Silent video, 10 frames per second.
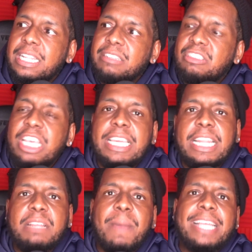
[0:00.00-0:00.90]
took it
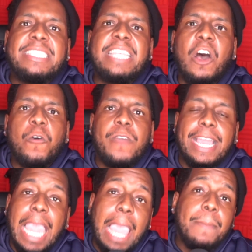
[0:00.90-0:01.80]
in myself and
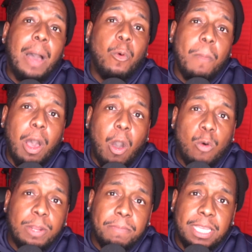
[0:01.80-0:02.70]
came out with my
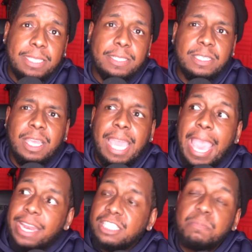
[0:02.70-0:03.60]
own opinions.
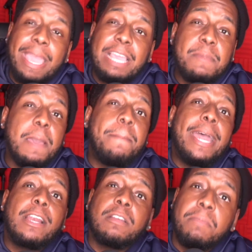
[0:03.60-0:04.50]
And it's making me a
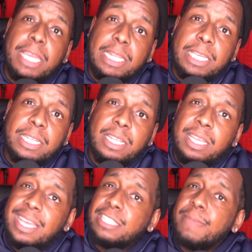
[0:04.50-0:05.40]
better comedian.
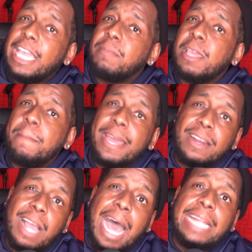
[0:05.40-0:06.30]
It's making me a better
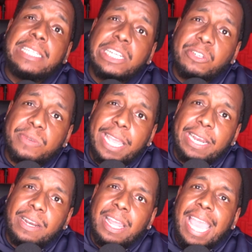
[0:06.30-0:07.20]
content
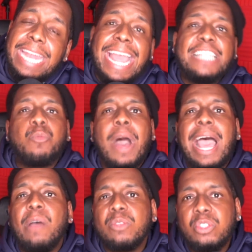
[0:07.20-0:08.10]
creator. And that's
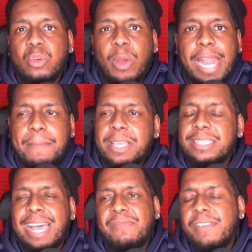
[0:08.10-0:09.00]
why I was doing that, because
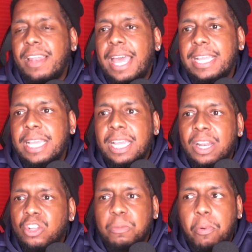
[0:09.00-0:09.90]
I feel like
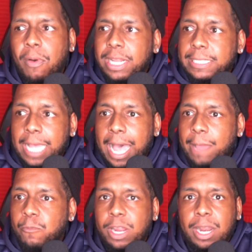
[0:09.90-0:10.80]
there's a point in
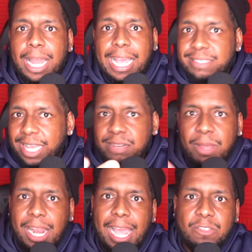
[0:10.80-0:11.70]
time where, like I said in my
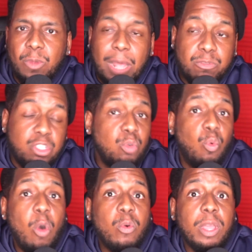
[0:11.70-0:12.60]
last one, I was too
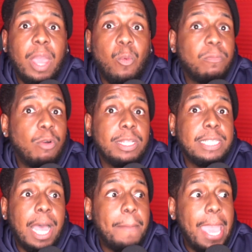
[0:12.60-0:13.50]
woke at one point in
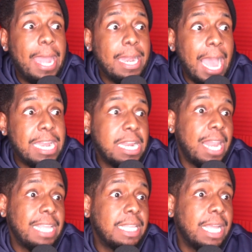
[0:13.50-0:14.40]
time. And I didn't
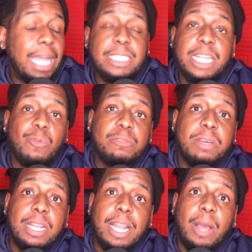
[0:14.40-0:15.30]
like the content I was
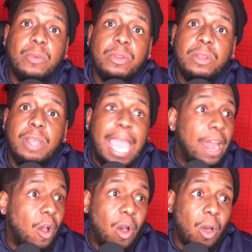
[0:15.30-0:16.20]
putting out at
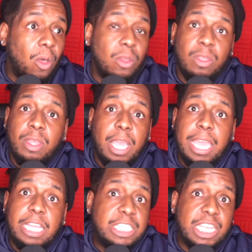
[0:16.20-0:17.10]
all.
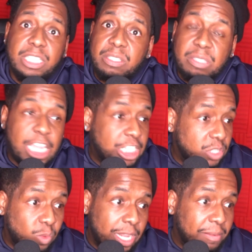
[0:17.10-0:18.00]
It just,
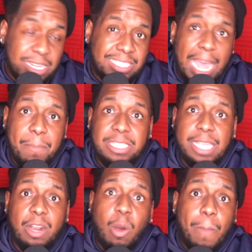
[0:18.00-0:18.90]
well, and this is not me
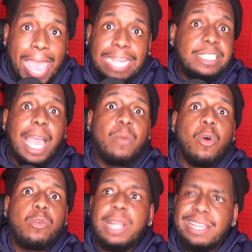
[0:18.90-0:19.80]
saying, I'm
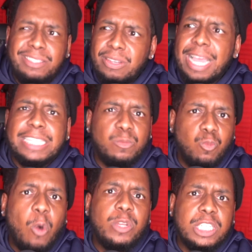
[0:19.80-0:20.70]
anti-woke now. I still got some
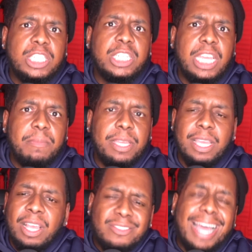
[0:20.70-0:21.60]
wokish in me.
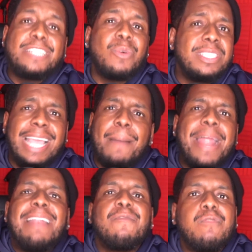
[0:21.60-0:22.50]
So I just want to say, I'm
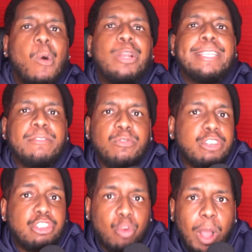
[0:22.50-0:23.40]
not voting for
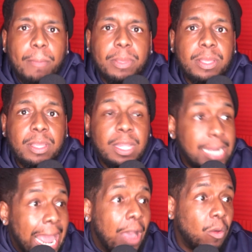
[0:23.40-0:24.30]
Trump.
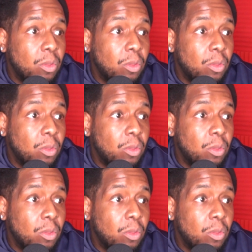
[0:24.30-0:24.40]
Now,